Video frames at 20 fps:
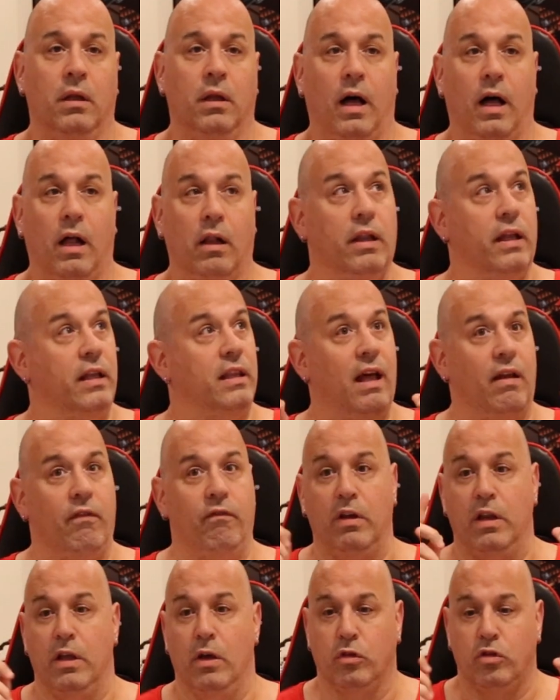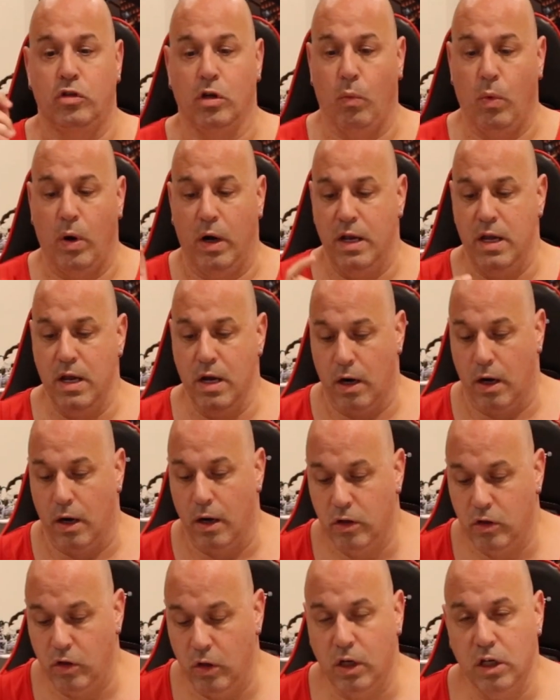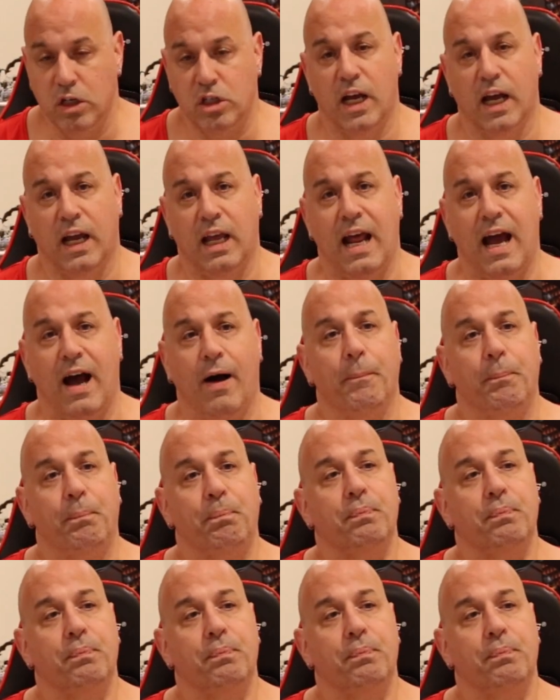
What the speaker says: link that video somewhere here so you can check it out